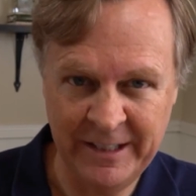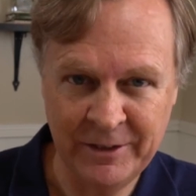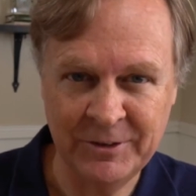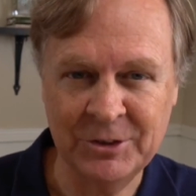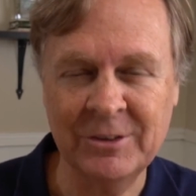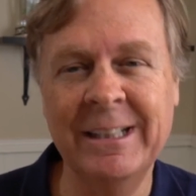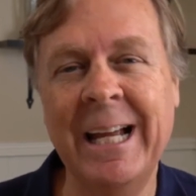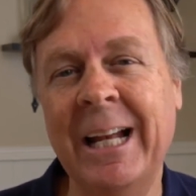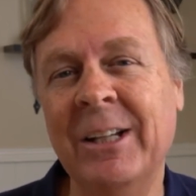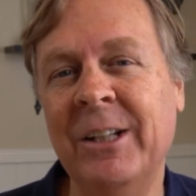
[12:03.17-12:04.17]
individually
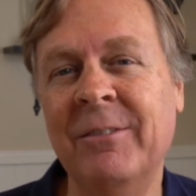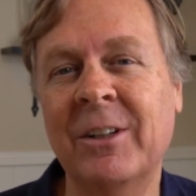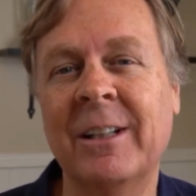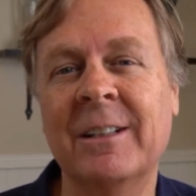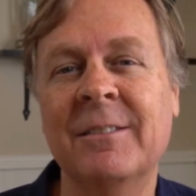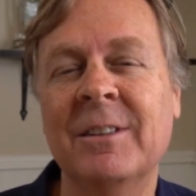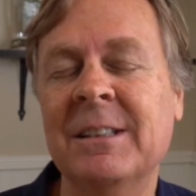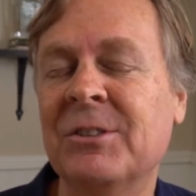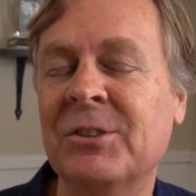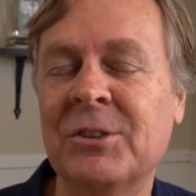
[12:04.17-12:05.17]
and even collectively
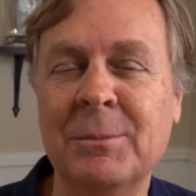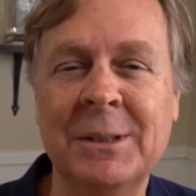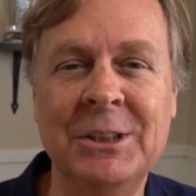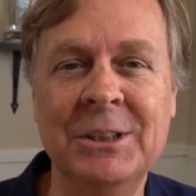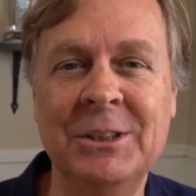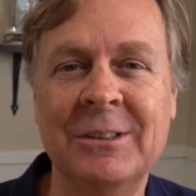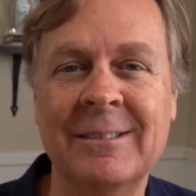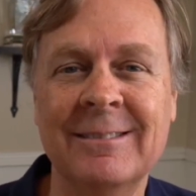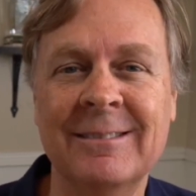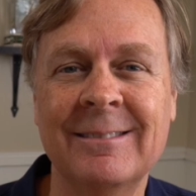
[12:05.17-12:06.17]
so much easier.
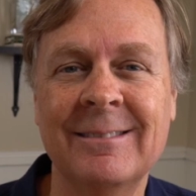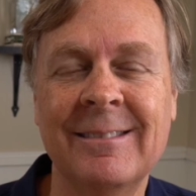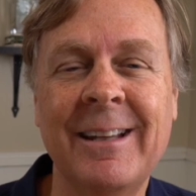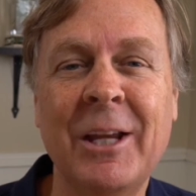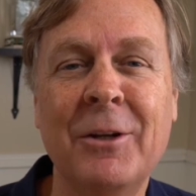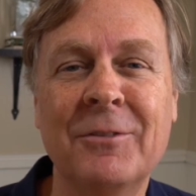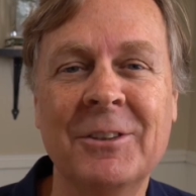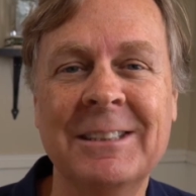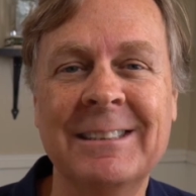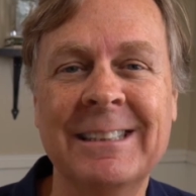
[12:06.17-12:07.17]
Thank you for
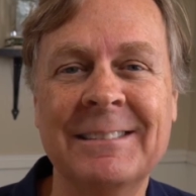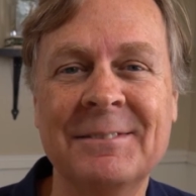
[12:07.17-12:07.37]
listening.